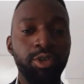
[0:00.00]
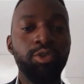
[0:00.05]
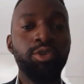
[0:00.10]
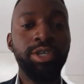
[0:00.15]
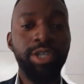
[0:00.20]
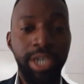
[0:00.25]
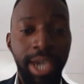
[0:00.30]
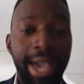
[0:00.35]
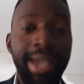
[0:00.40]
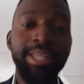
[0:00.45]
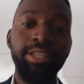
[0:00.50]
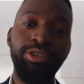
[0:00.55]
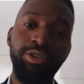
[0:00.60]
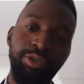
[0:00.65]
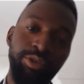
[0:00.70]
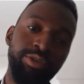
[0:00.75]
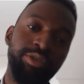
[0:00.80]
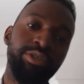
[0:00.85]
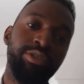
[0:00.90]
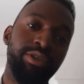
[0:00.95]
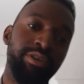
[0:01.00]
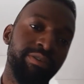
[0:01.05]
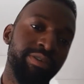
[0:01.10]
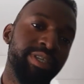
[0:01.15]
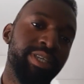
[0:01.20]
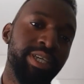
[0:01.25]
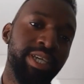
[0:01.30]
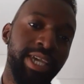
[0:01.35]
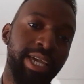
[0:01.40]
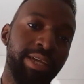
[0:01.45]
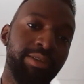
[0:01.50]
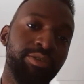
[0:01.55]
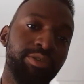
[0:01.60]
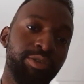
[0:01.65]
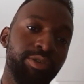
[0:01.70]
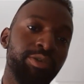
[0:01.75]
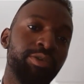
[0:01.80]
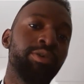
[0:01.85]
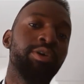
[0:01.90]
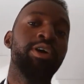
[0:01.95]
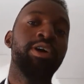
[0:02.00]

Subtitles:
can use service accounts, so